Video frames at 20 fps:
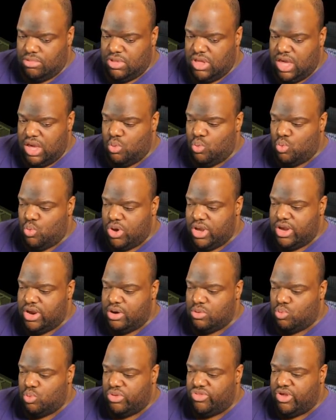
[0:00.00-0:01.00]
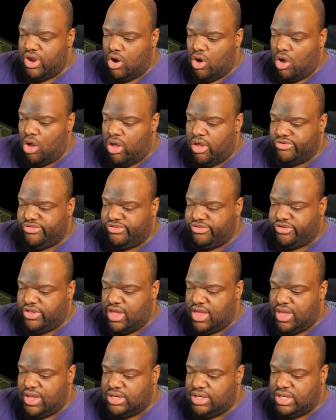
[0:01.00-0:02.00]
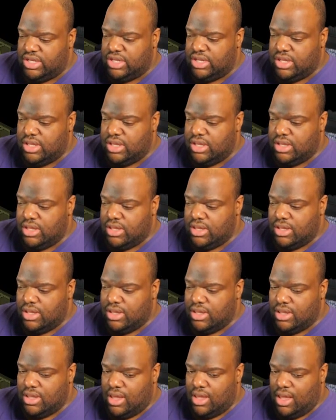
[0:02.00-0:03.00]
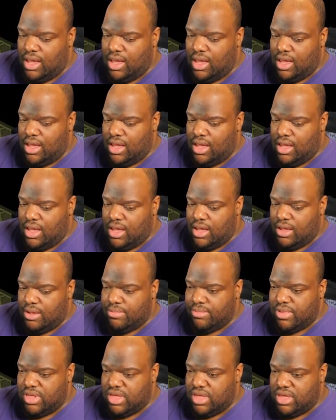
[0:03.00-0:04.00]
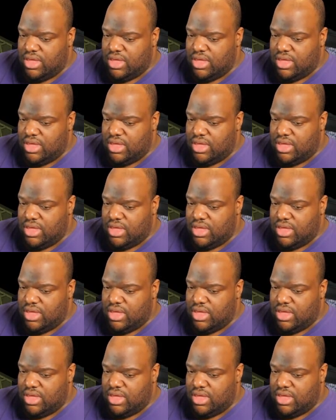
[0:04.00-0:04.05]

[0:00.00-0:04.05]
Yeah, weird. When they're all stunned, um,